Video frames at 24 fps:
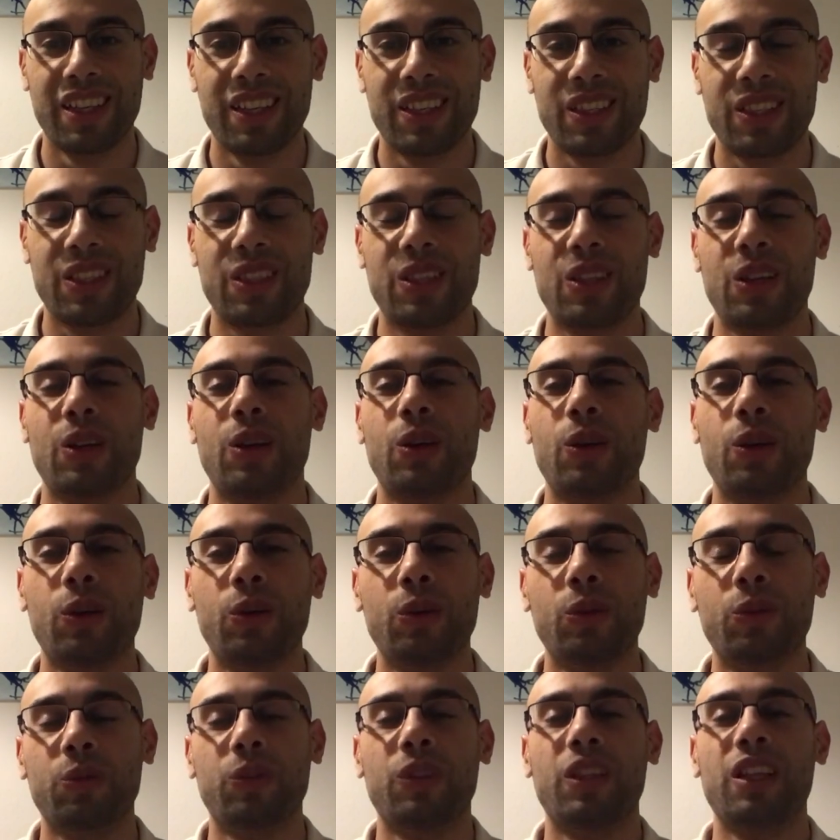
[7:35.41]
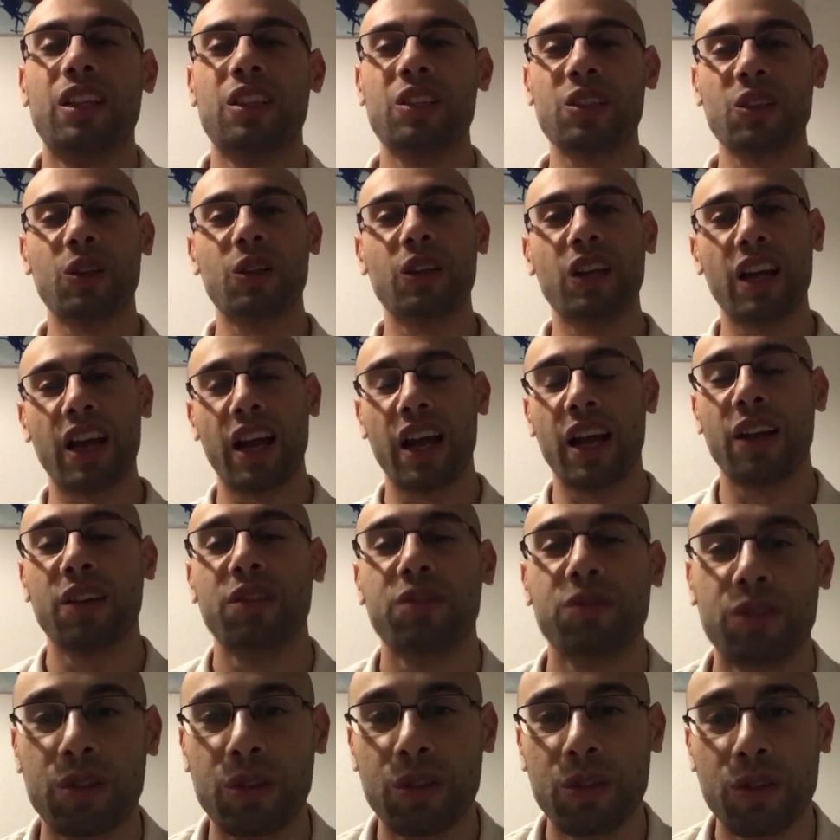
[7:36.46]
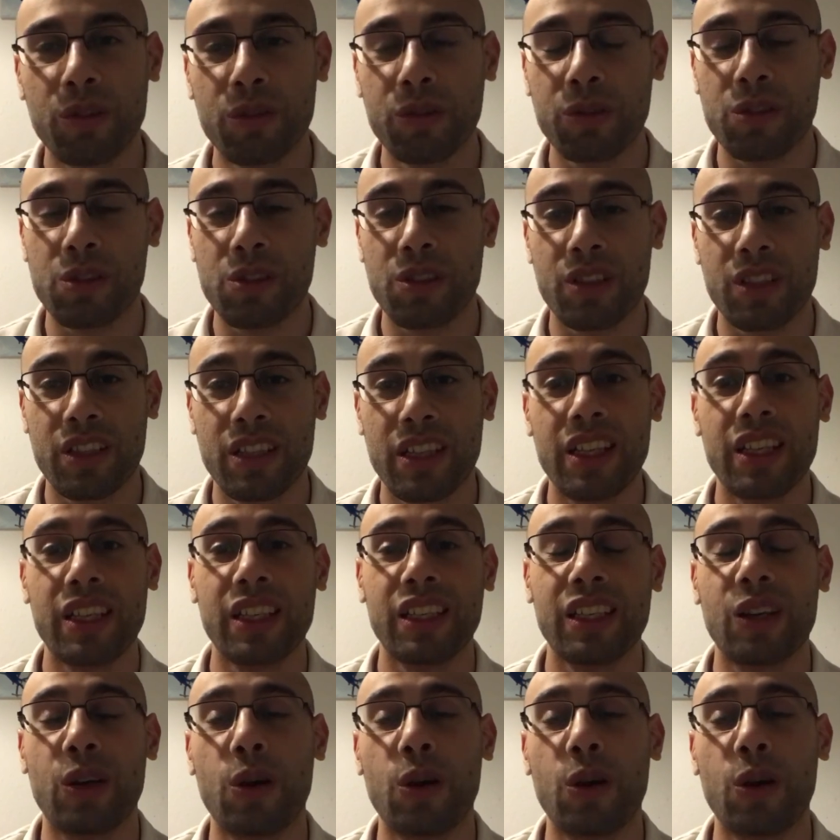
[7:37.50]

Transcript: So that's all I had for you for today.